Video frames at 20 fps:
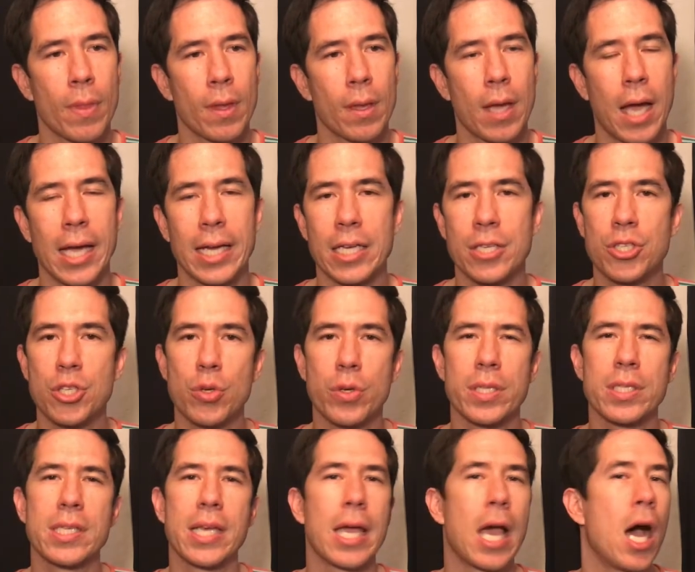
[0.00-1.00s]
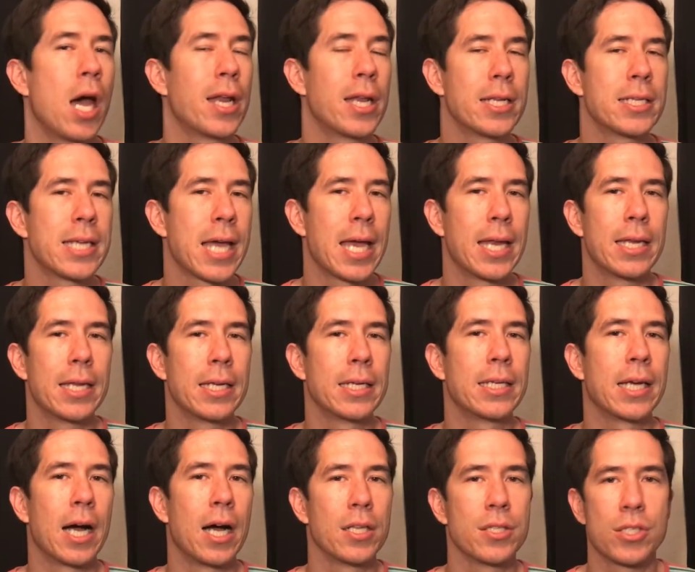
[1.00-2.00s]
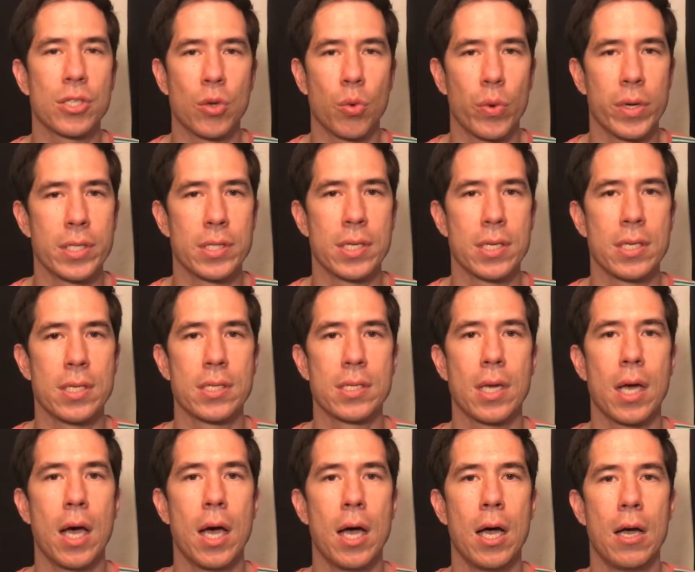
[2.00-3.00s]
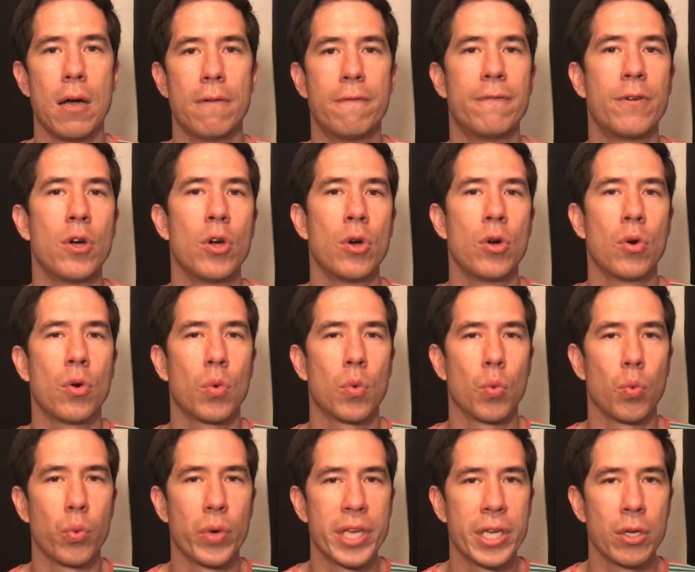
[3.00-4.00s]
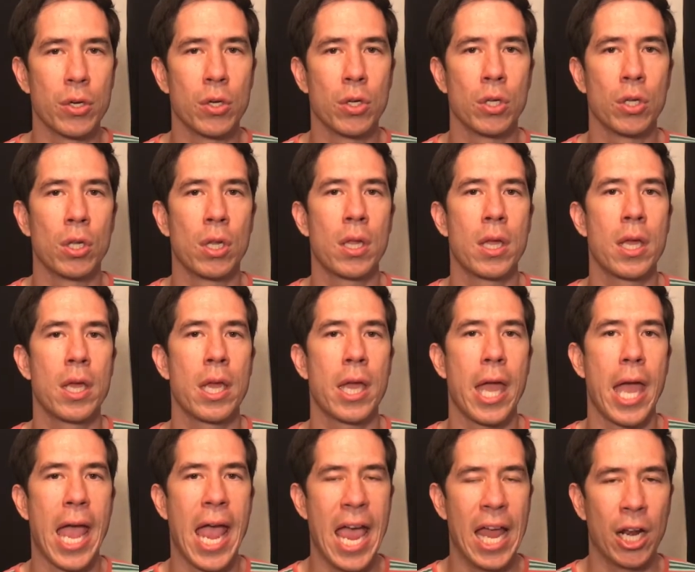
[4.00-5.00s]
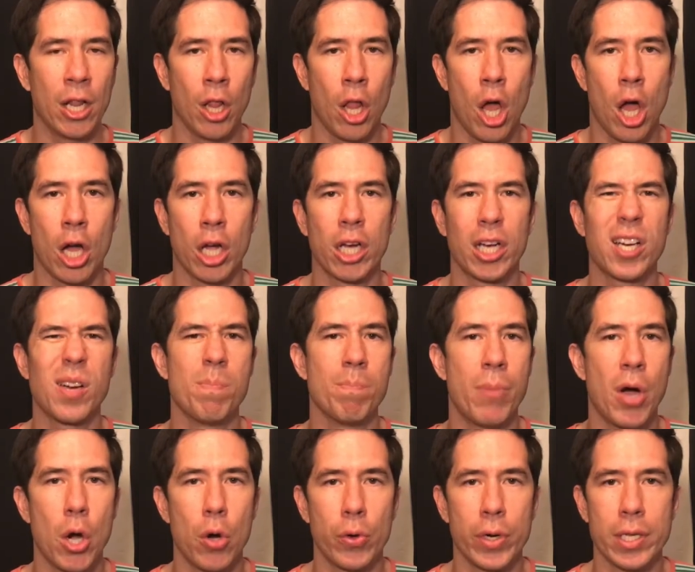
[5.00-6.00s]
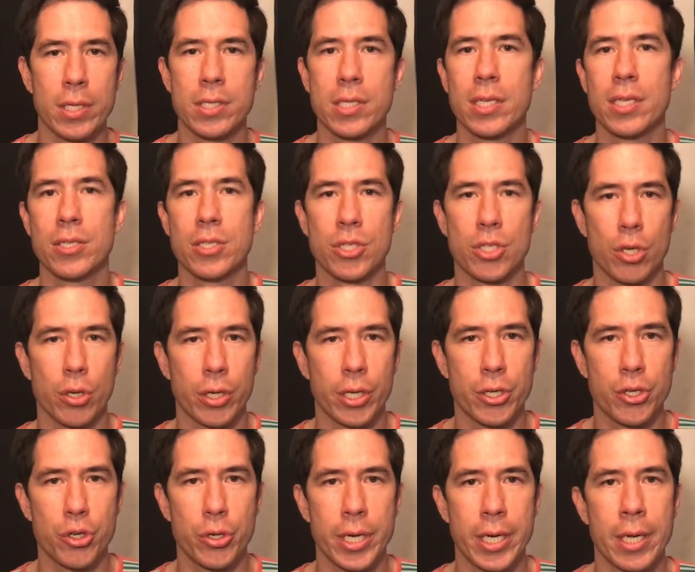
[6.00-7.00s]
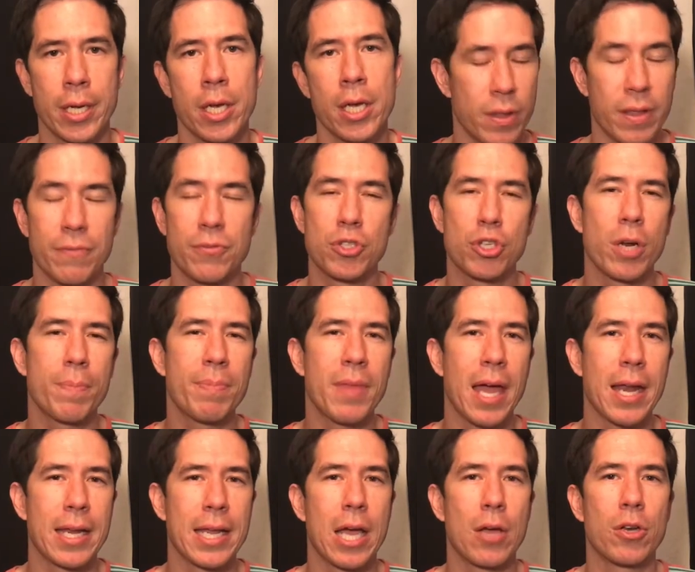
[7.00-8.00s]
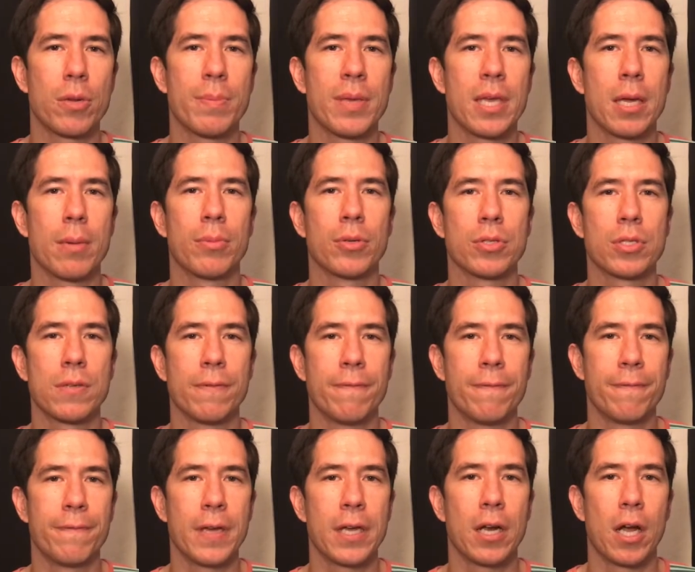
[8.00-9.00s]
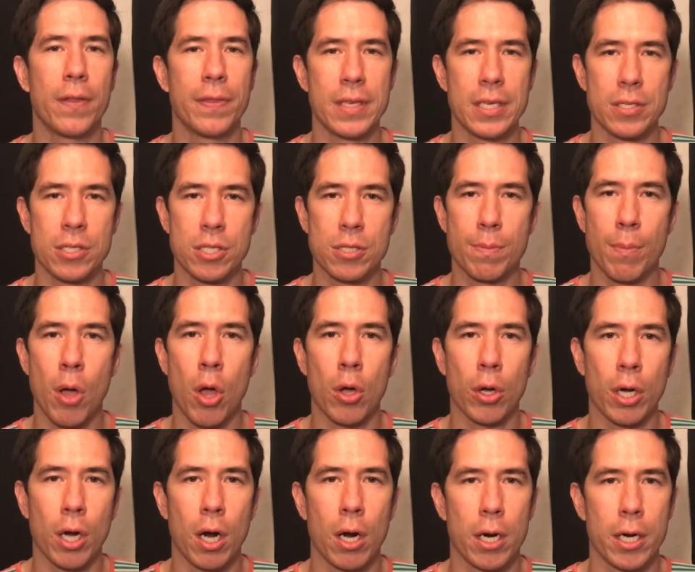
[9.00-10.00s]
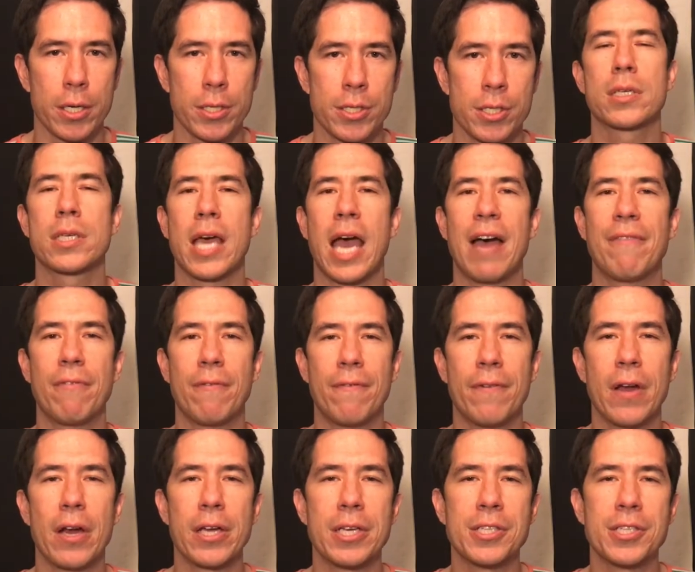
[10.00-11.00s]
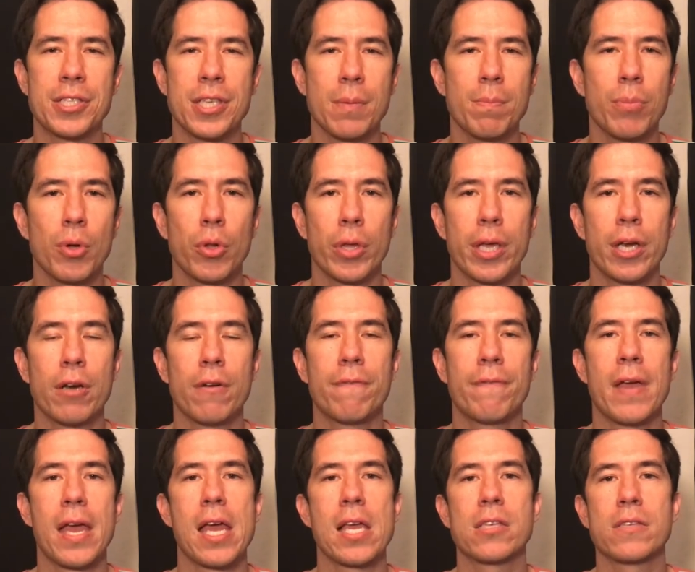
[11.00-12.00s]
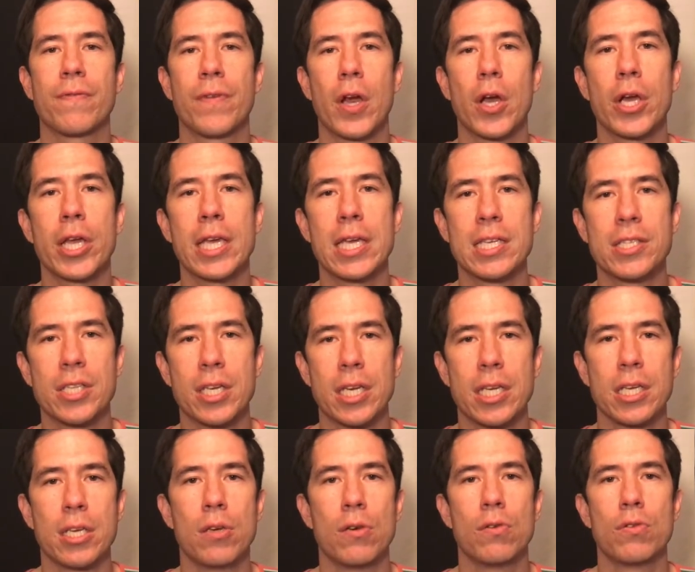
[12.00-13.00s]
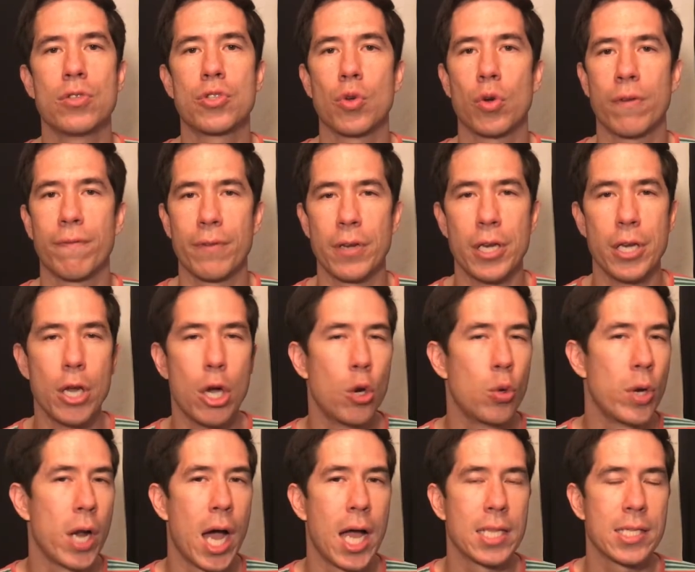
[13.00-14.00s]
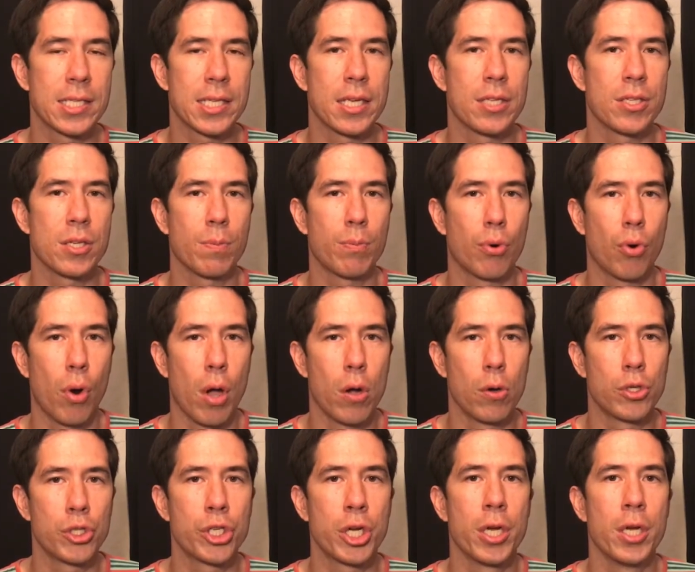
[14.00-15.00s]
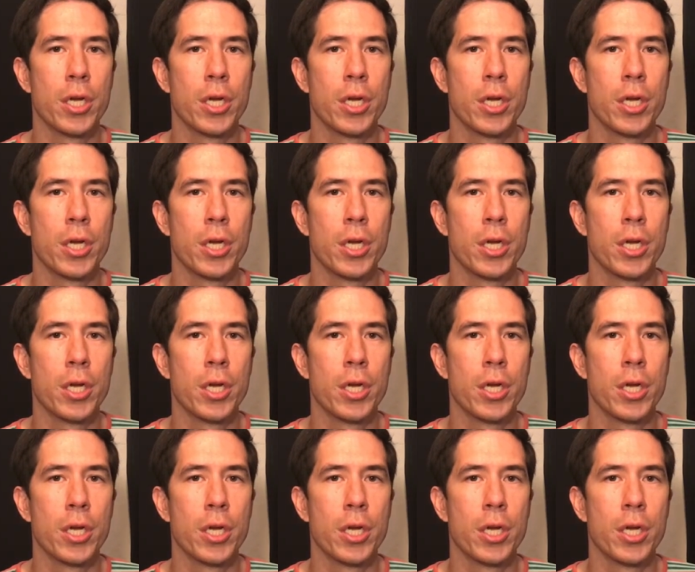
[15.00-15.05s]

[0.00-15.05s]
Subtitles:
I guess you could say, unintended consequences of real analog components and circuitry. They've stripped that down to be able to fit on these small cards to have a very simple interface, very easy to use, sort of no nonsense approach